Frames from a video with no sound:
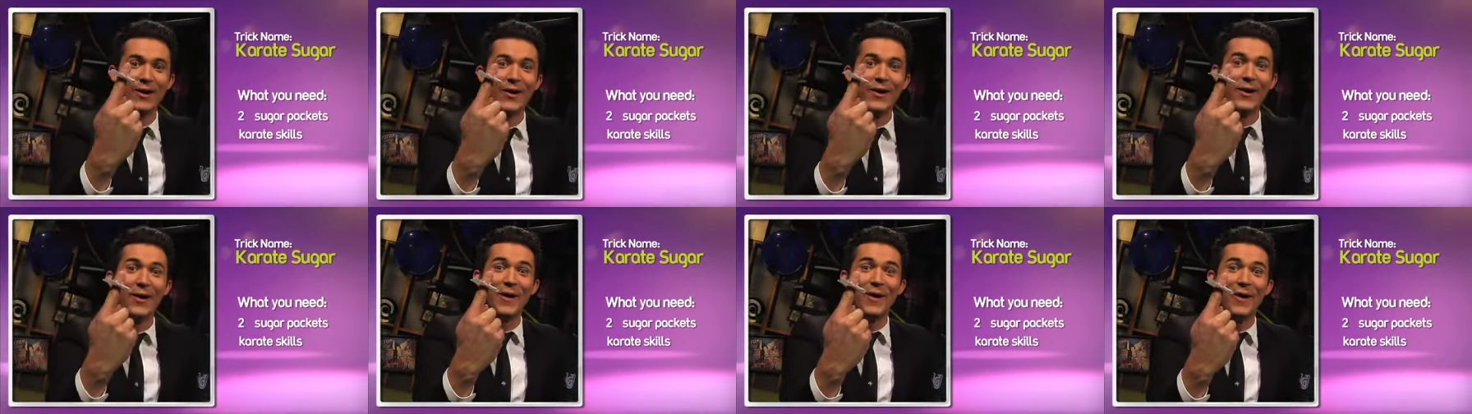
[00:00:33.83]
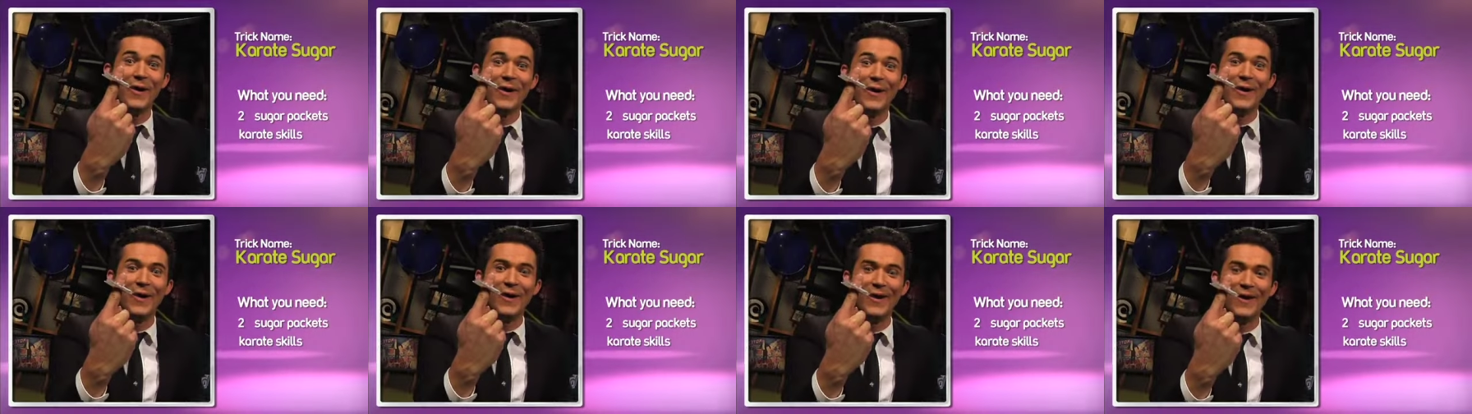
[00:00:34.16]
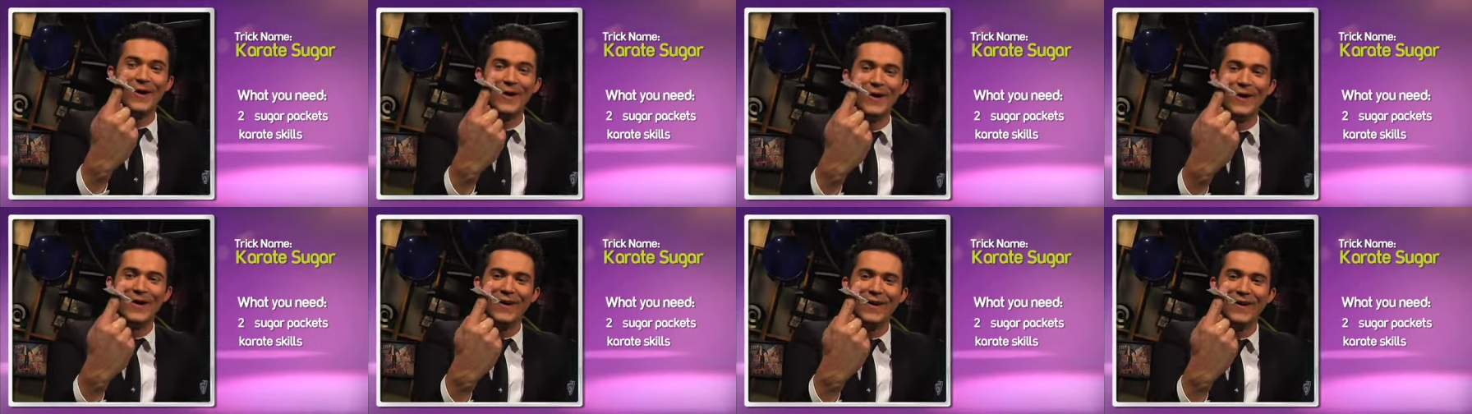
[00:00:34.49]

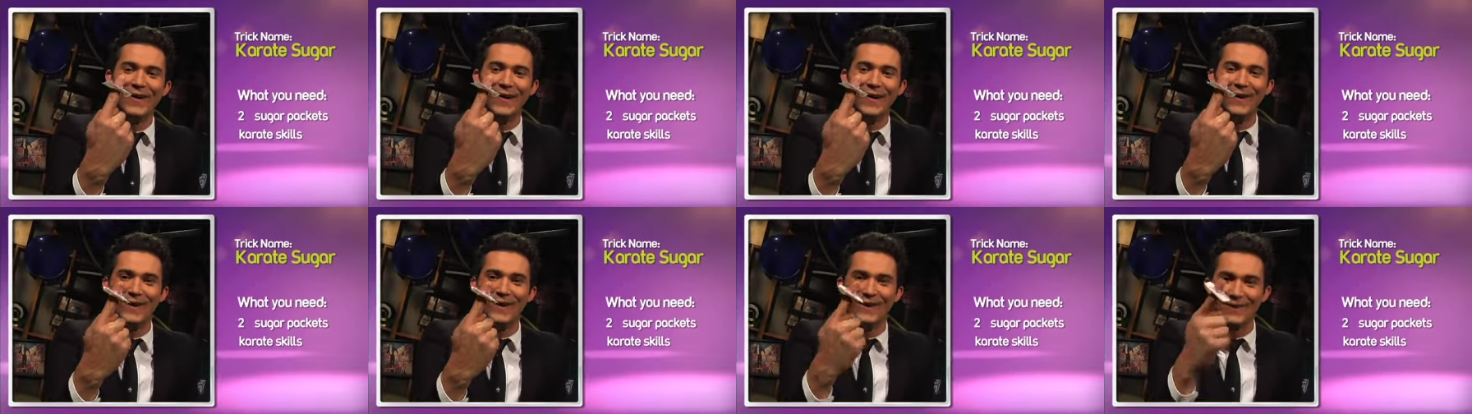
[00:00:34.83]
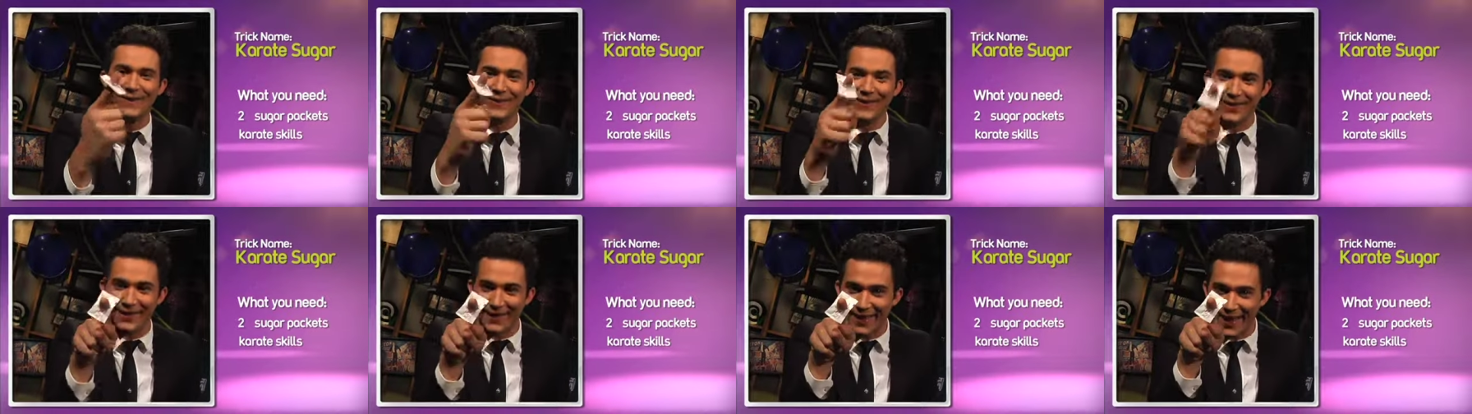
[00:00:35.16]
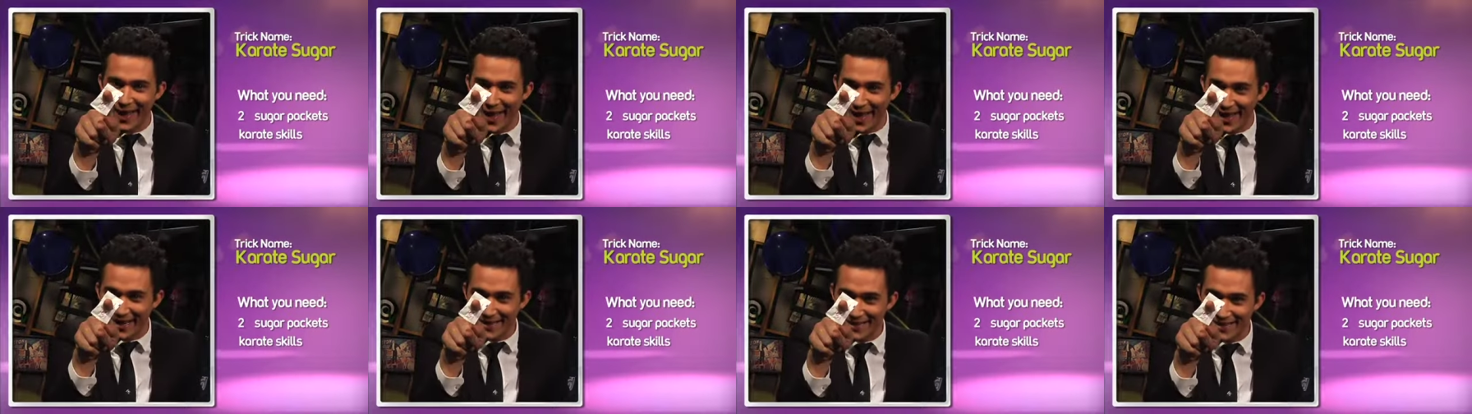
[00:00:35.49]
Oh, look at
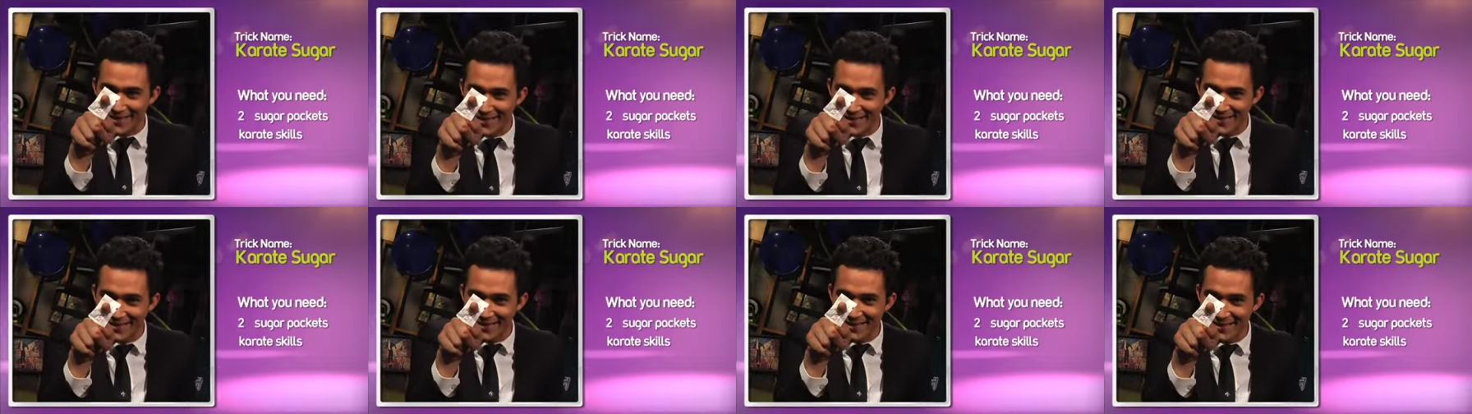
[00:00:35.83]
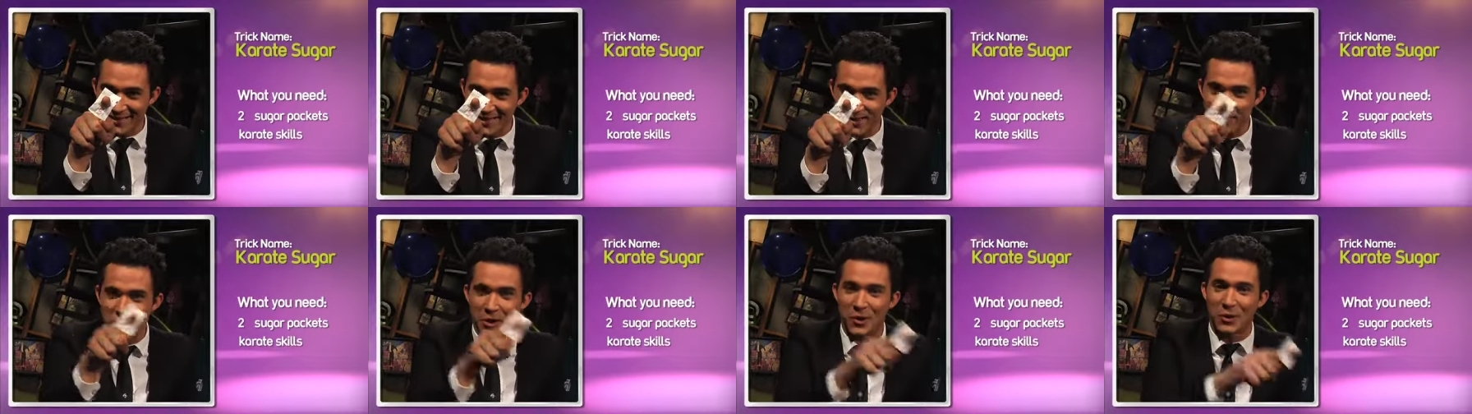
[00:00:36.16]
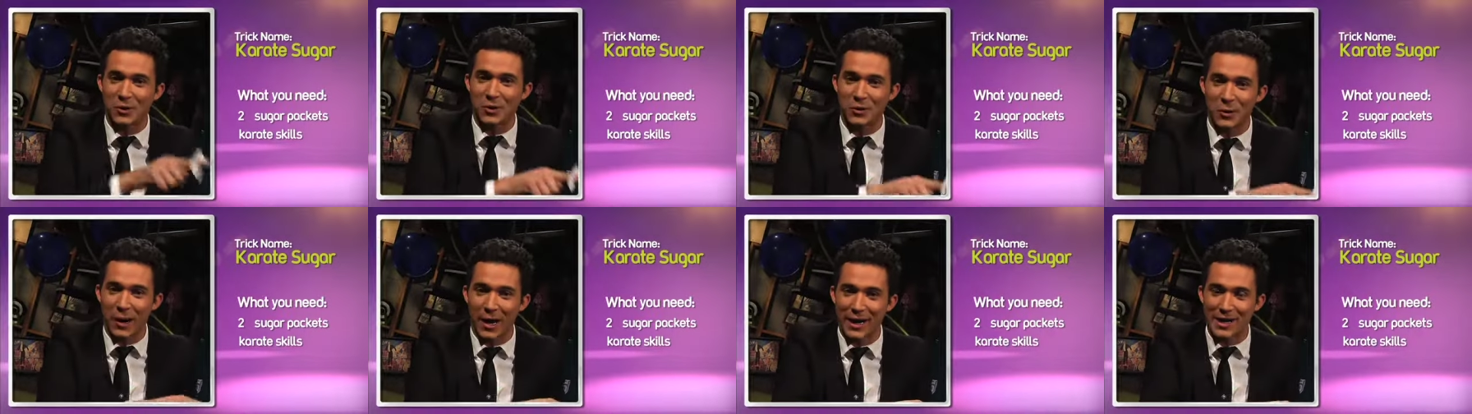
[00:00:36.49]
that. It's called
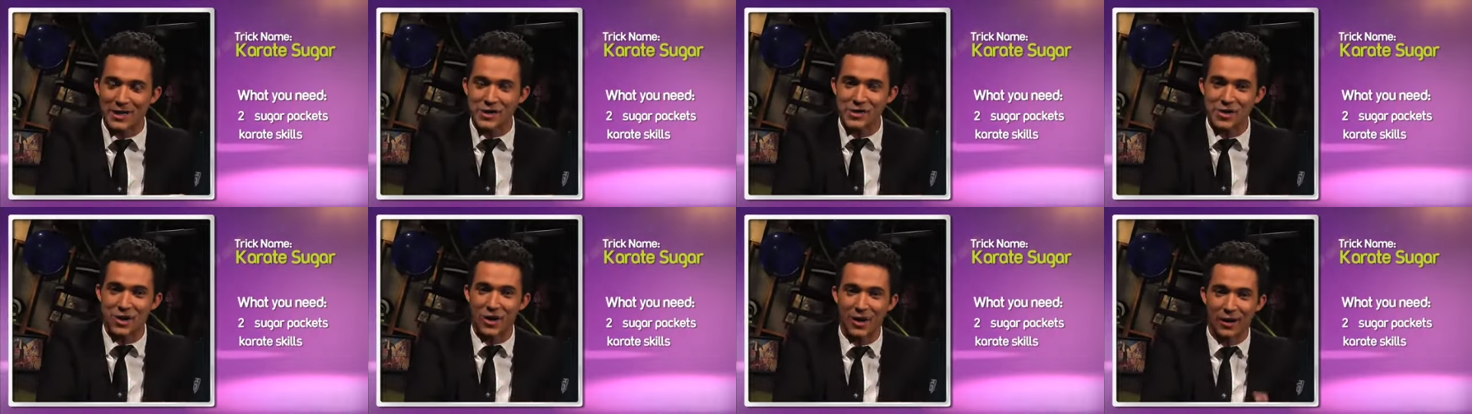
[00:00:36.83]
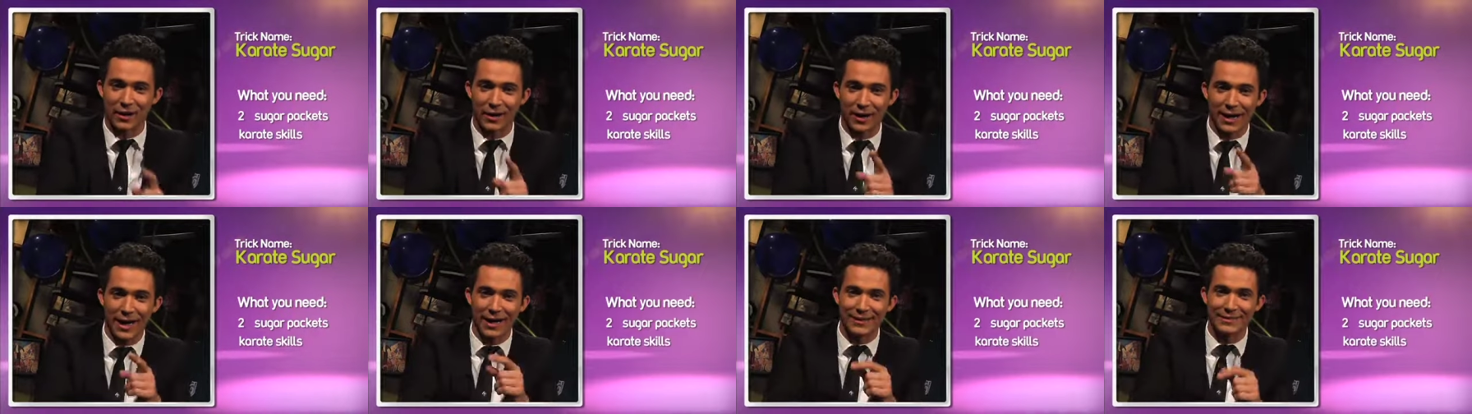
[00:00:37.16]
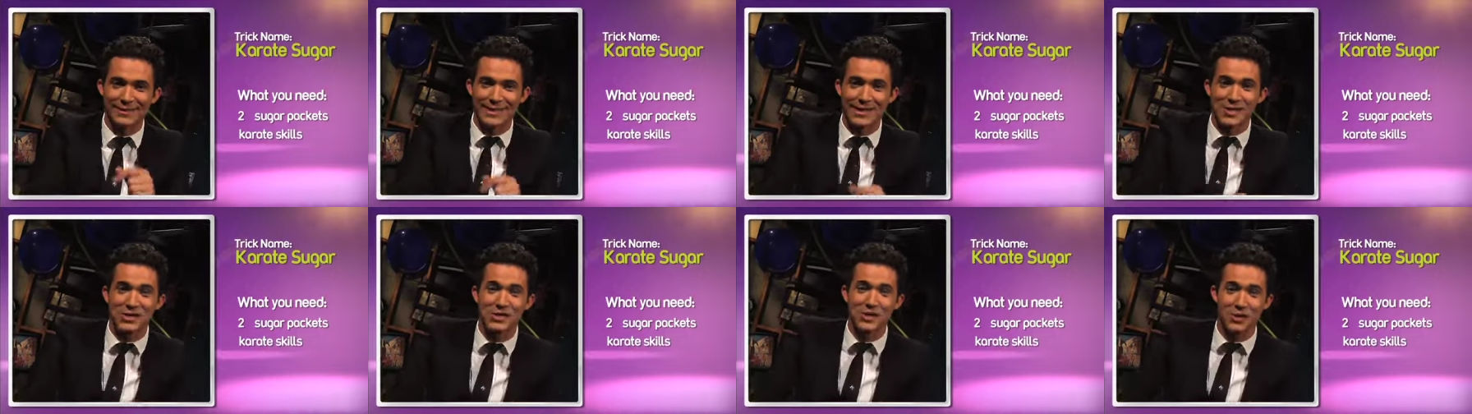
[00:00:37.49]
karate sugar. I'll
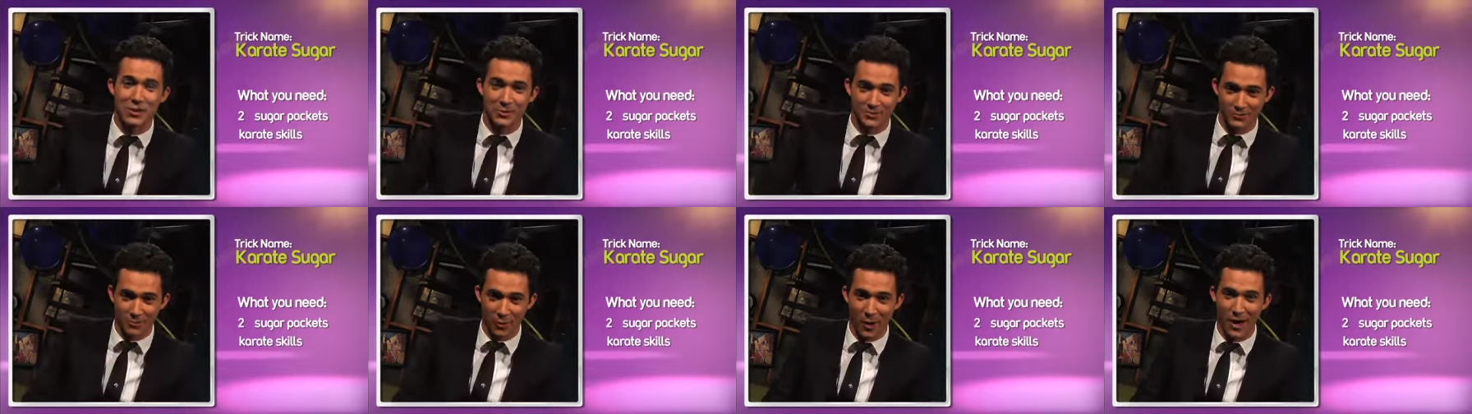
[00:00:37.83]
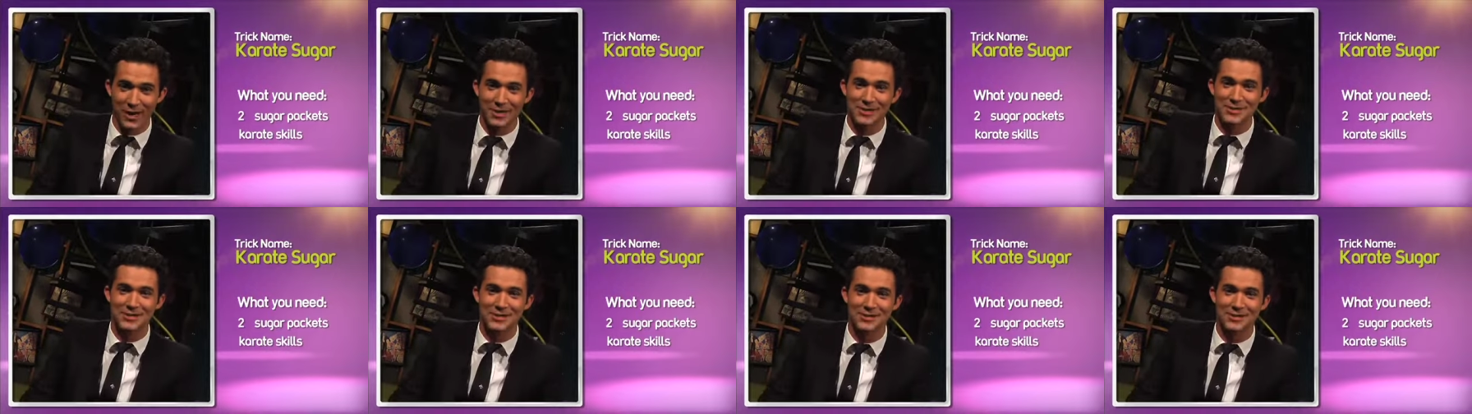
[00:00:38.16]
teach you, watch.